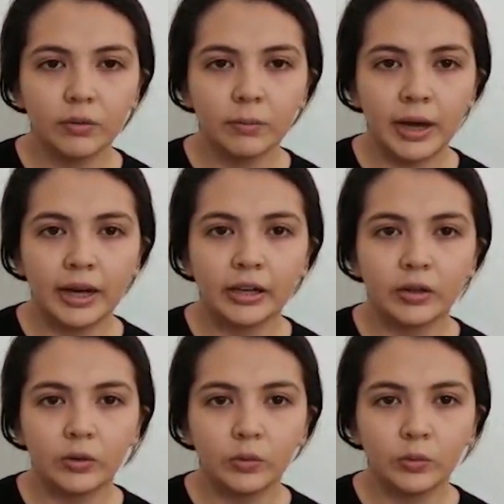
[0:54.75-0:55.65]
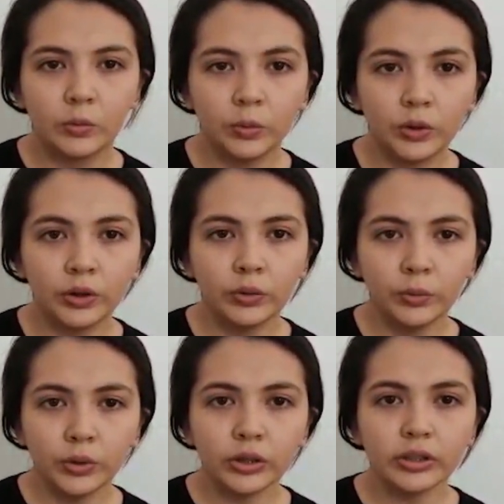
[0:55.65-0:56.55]
by
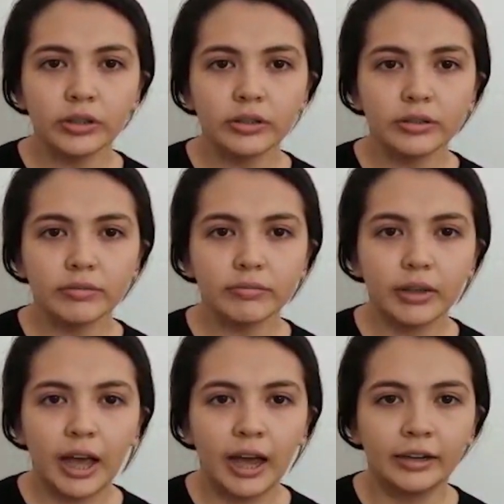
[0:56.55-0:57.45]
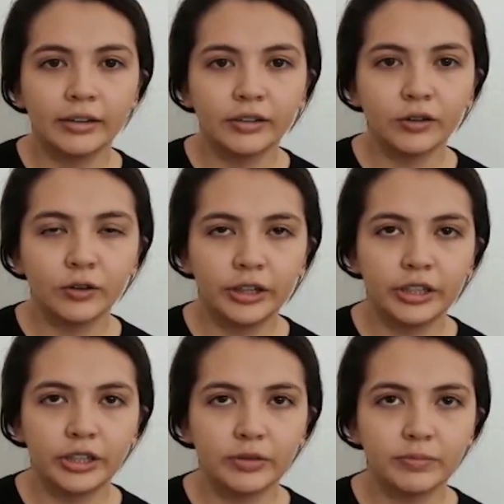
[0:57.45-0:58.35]
Wordsworth and
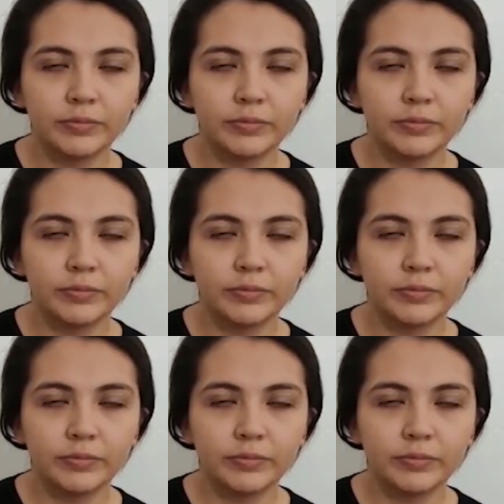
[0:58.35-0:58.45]
Coleridge.